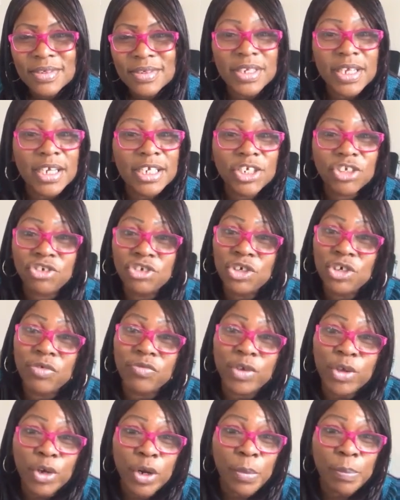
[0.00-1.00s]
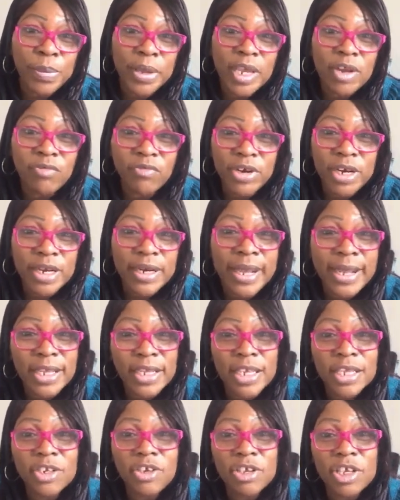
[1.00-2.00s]
Well, that's true. If you don't pay rent,
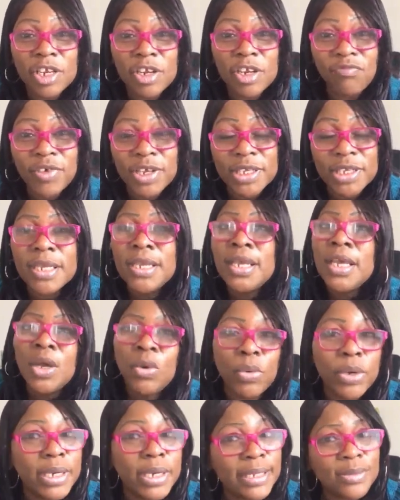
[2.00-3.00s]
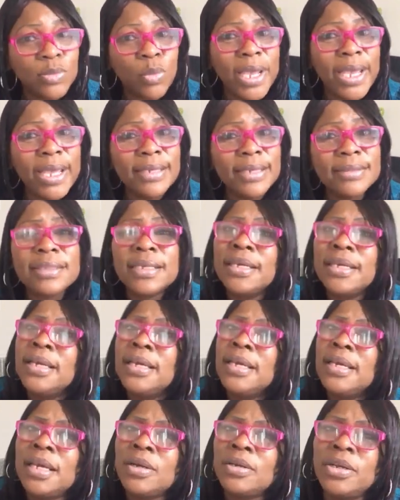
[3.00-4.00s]
how can you get evicted? Well, this way.
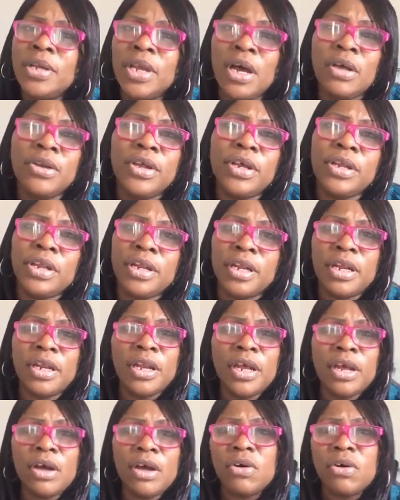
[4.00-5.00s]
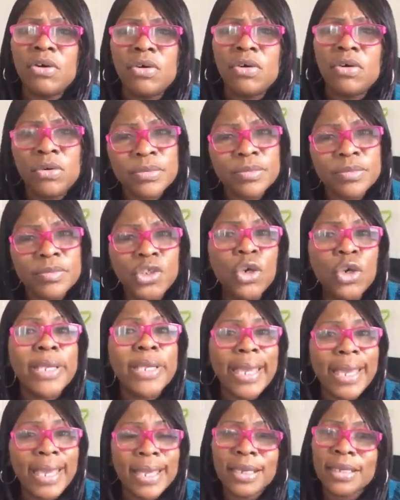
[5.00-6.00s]
No.
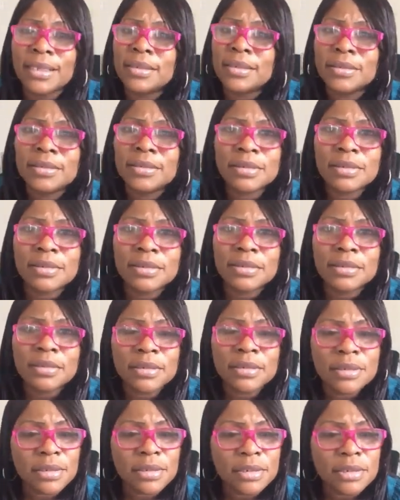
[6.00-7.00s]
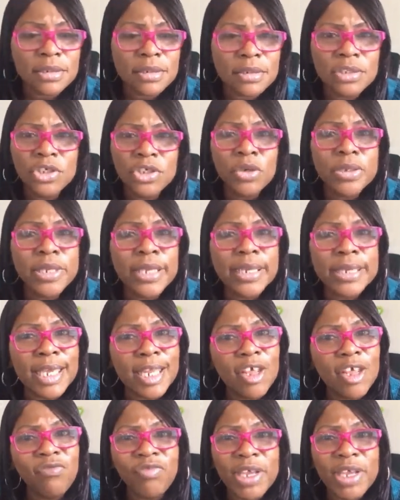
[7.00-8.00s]
You can't. You
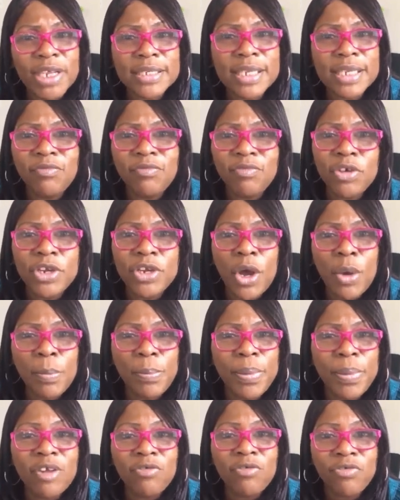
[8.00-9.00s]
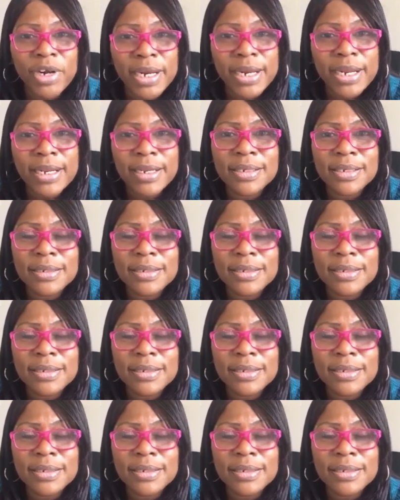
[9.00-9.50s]
can get evicted if you don't pay rent.